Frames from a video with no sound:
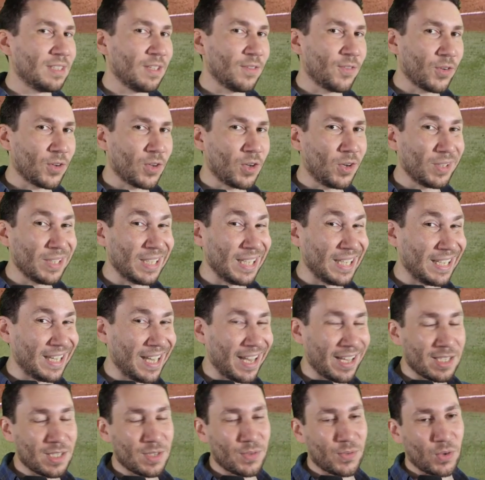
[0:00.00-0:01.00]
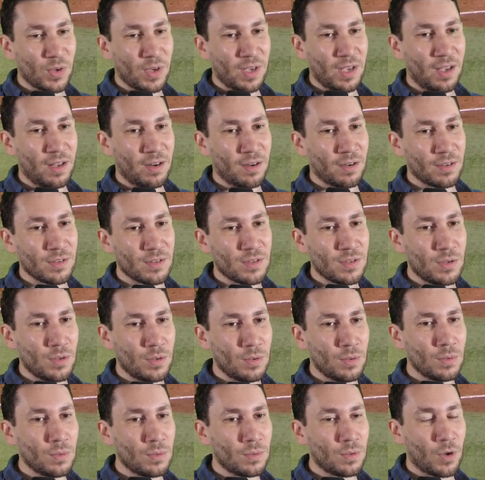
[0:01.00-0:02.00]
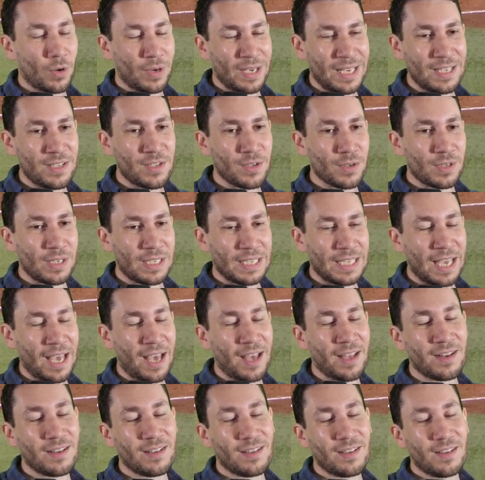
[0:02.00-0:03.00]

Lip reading: difficult it gets for a hitter to or easier to get.